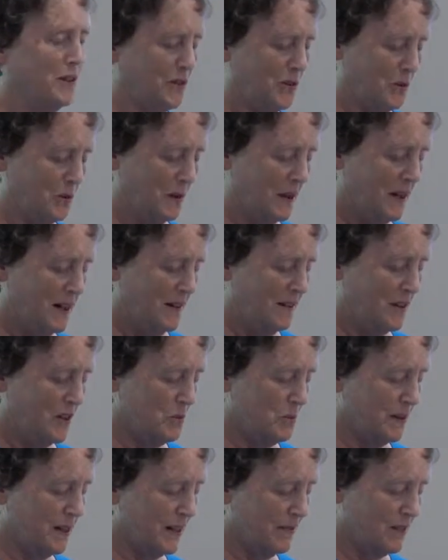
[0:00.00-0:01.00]
So
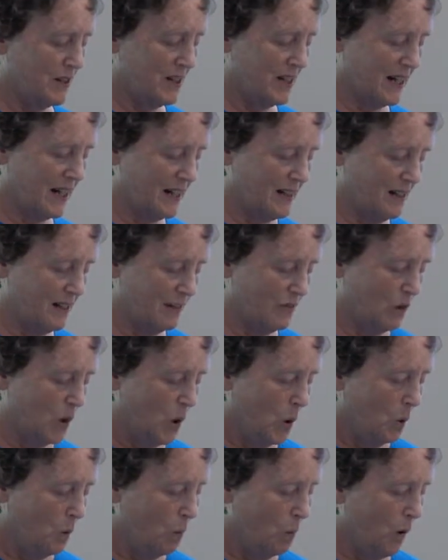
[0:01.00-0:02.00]
this would give us an idea
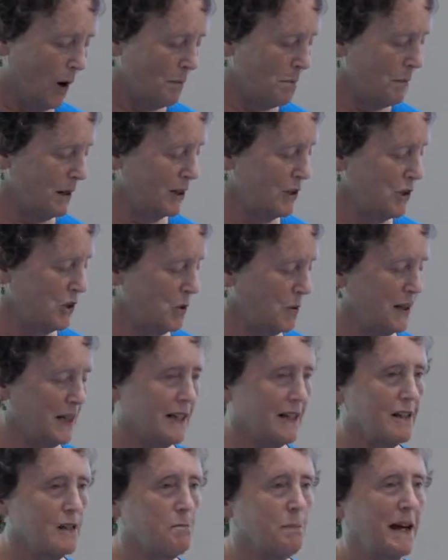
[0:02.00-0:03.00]
of what months you can
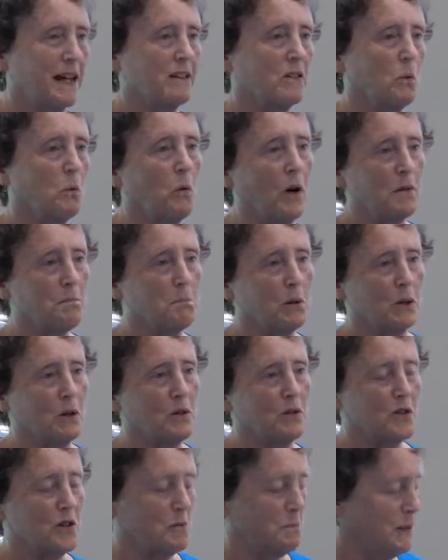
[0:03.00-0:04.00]
expect what
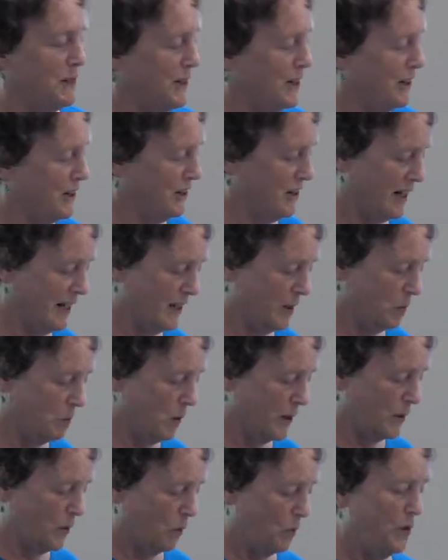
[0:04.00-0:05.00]
birds to be here and in
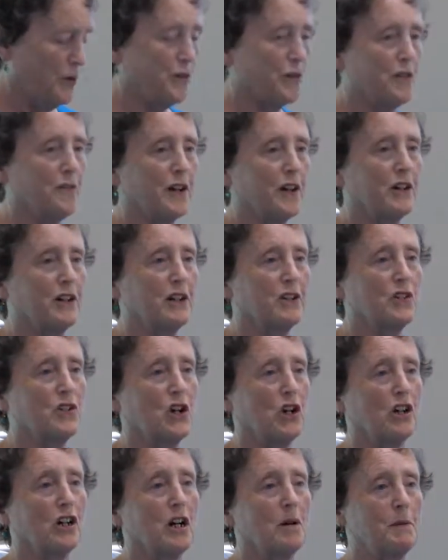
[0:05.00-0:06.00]
what order they're going to
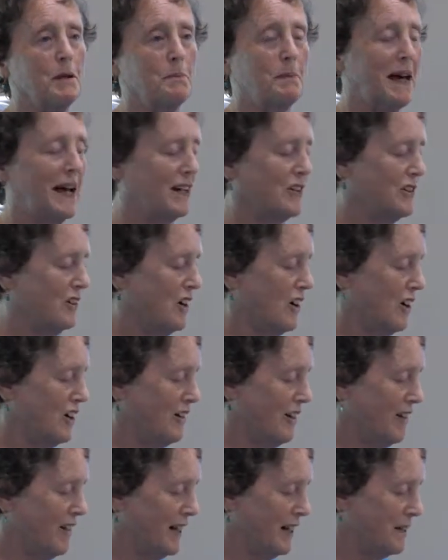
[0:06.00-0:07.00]
start coming back to our
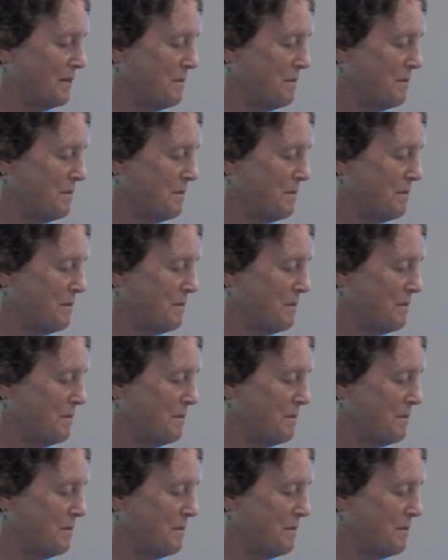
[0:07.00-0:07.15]
area.